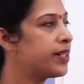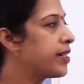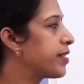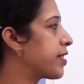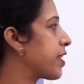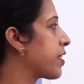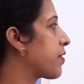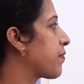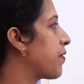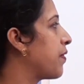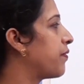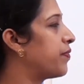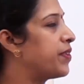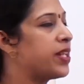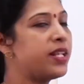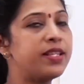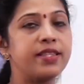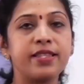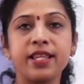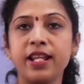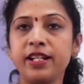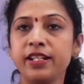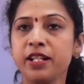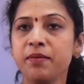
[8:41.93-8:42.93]
this is
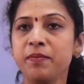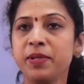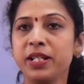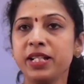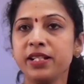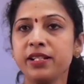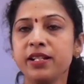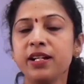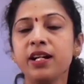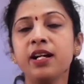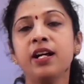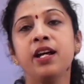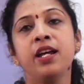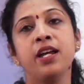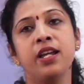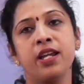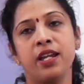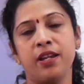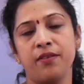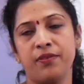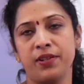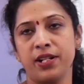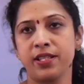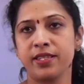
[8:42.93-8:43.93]
15 centimeter.
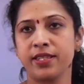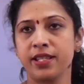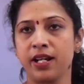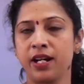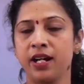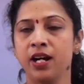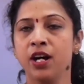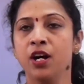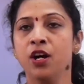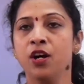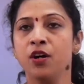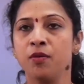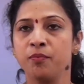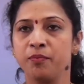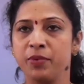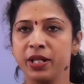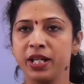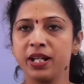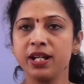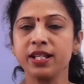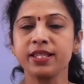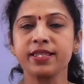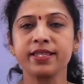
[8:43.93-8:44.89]
If it is a bigger